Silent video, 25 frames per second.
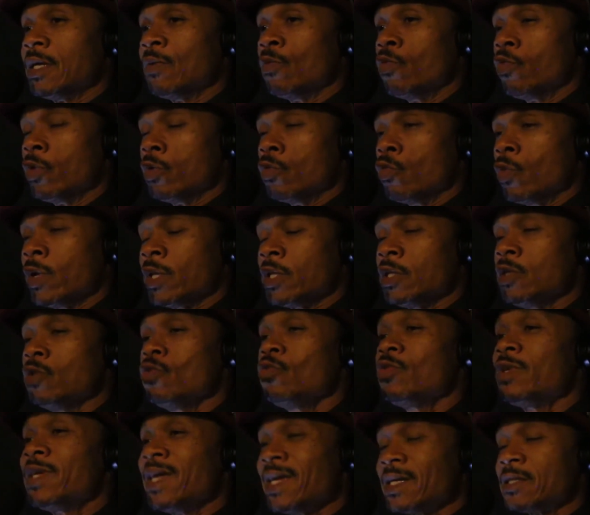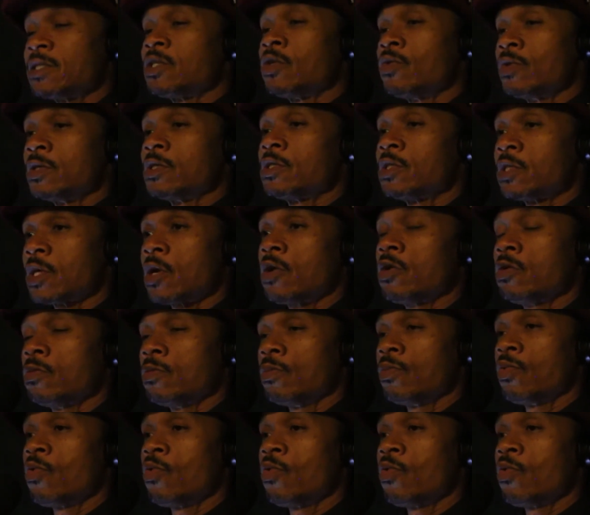when you get to a certain